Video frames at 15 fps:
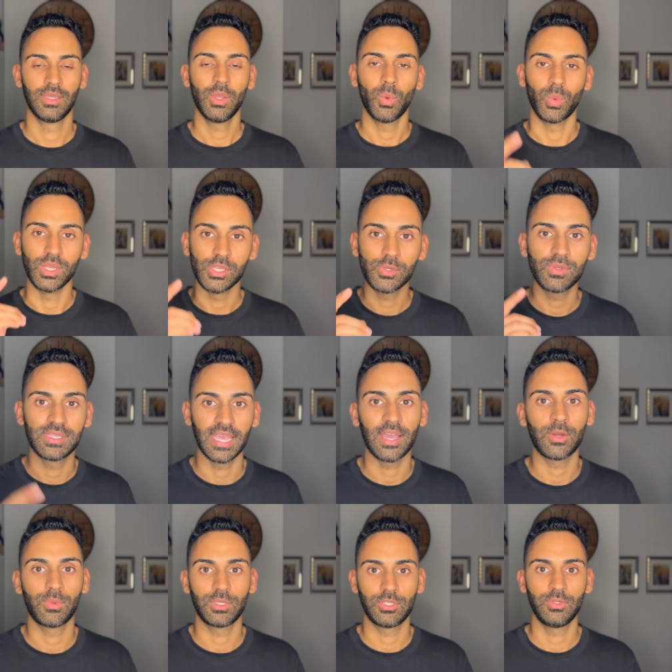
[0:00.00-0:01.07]
When you
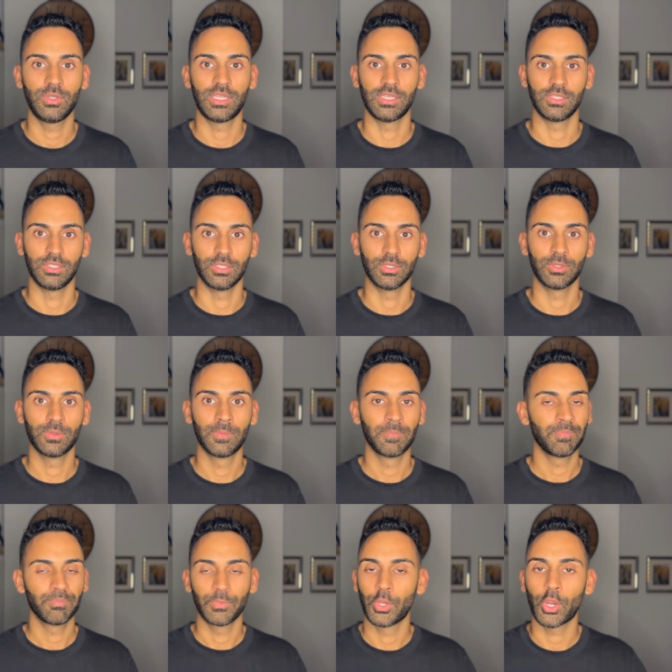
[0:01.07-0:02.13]
doubt what you can do,
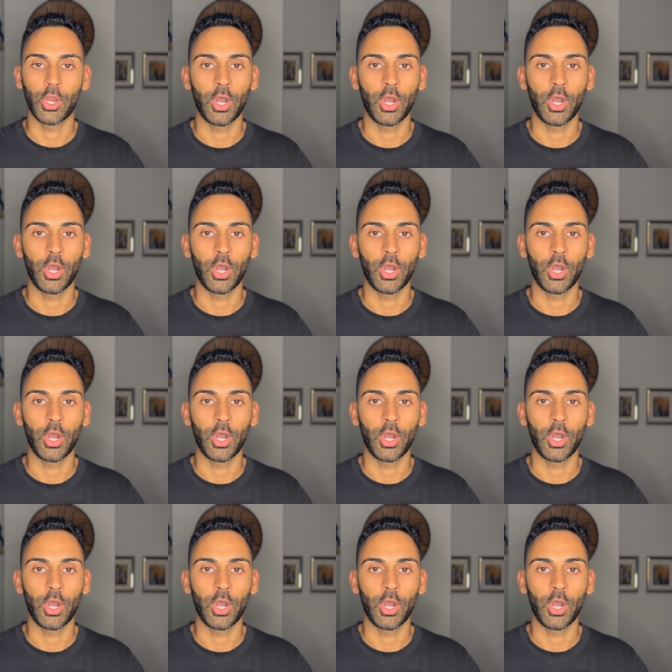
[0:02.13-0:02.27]
you're